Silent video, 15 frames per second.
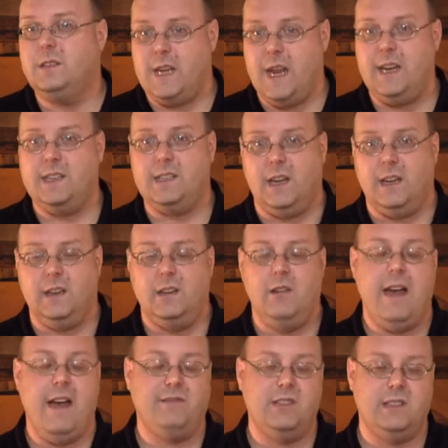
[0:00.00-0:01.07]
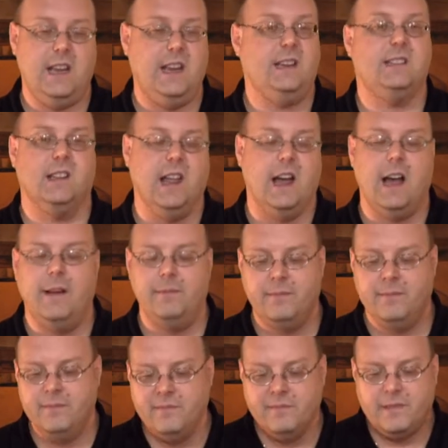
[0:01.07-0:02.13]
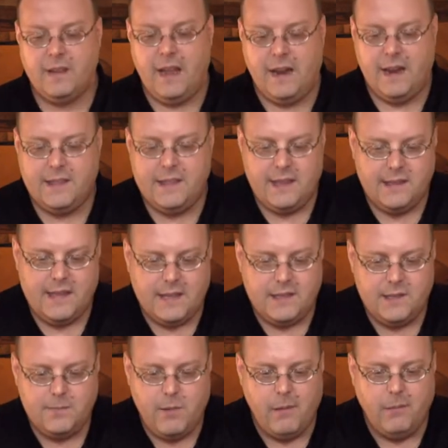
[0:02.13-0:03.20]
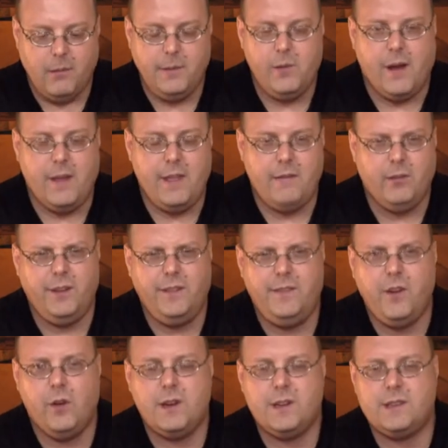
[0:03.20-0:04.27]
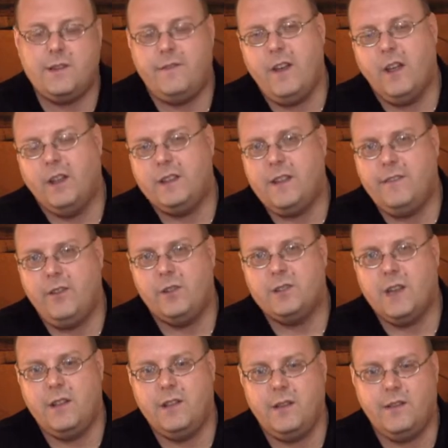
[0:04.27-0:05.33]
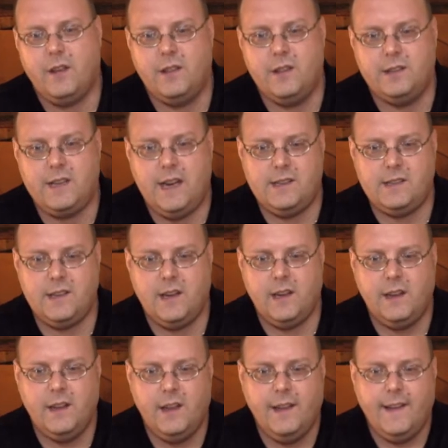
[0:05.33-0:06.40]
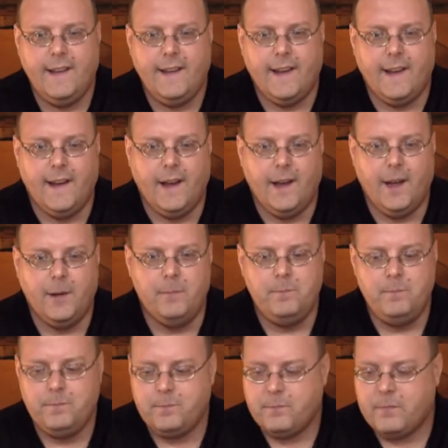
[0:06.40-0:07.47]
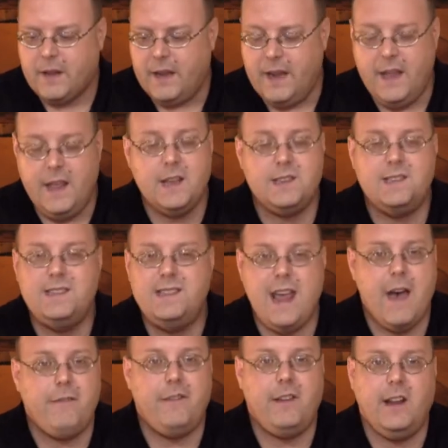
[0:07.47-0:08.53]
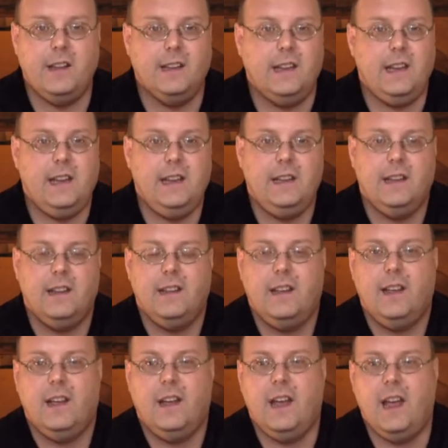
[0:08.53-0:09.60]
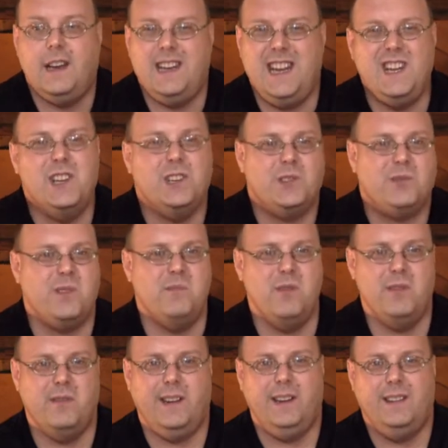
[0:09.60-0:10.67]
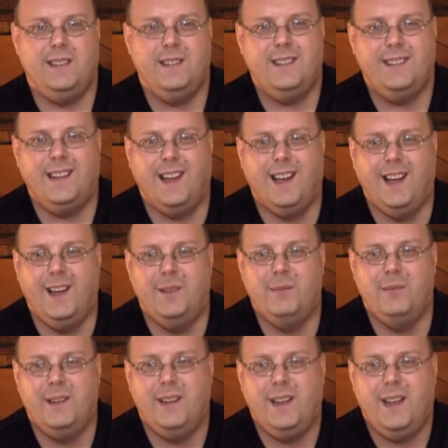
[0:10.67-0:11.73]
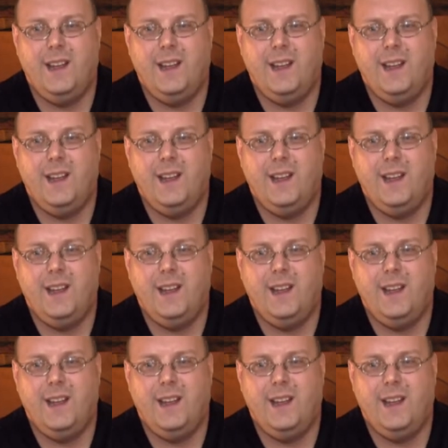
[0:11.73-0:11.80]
tasting. You have to taste a lot, and I think that's probably why they really focused. It felt like they focused on the on the tasting. Um, it is definitely an industry movie. Um,